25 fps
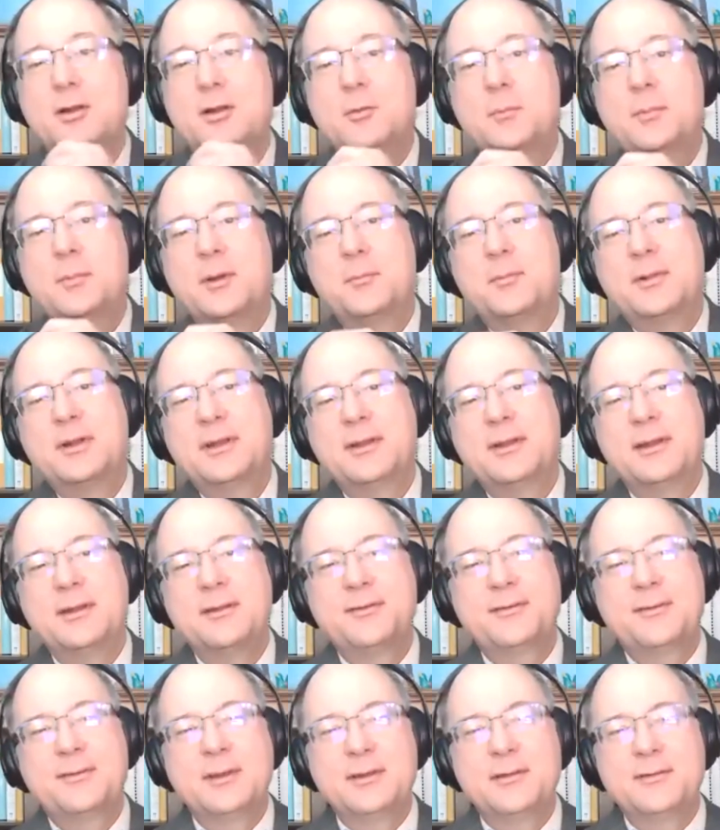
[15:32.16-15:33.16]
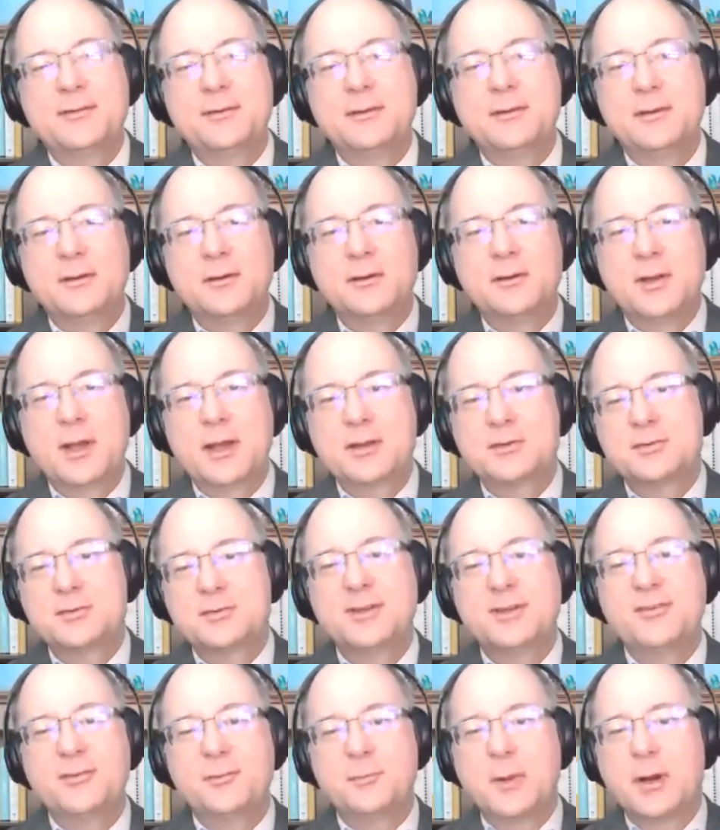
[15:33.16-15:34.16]
little bit, but it's you're
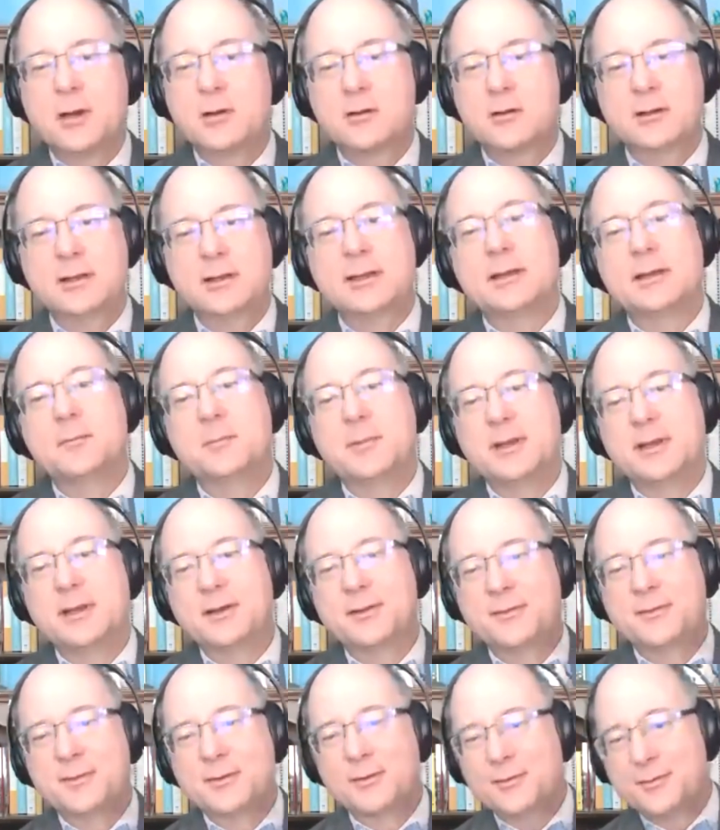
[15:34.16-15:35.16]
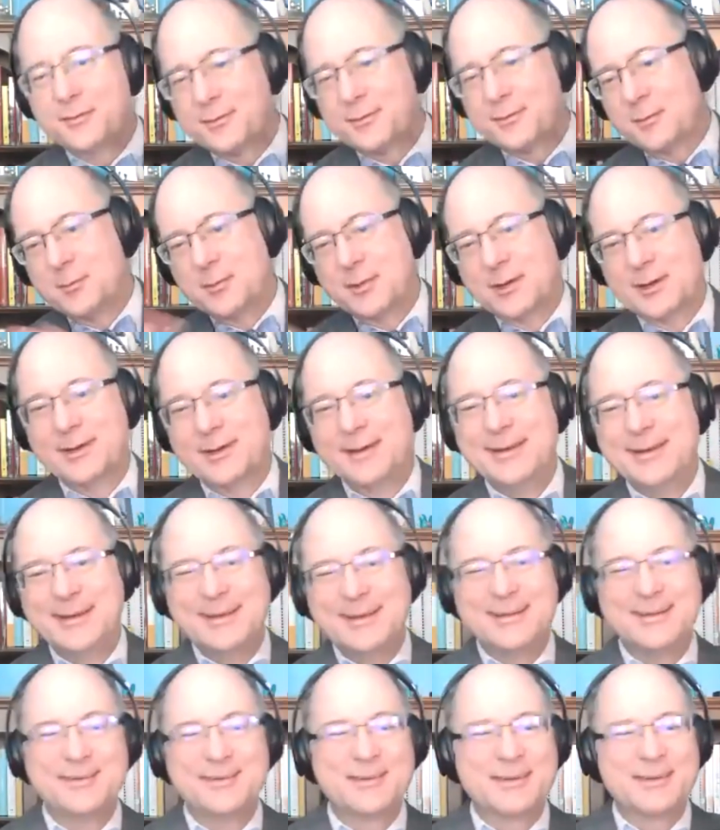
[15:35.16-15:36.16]
actually sparkly because there's some.
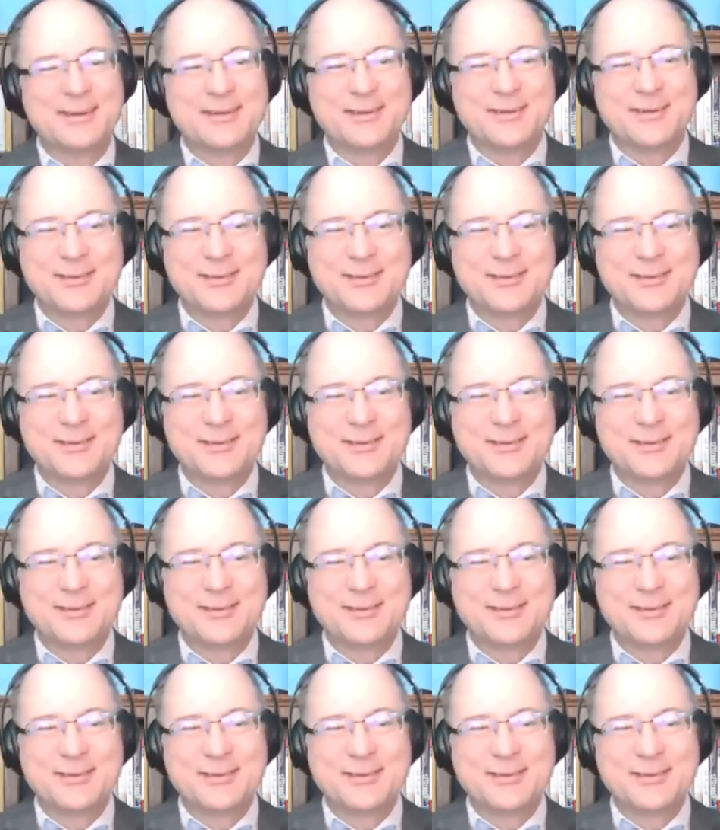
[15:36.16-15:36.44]
It's a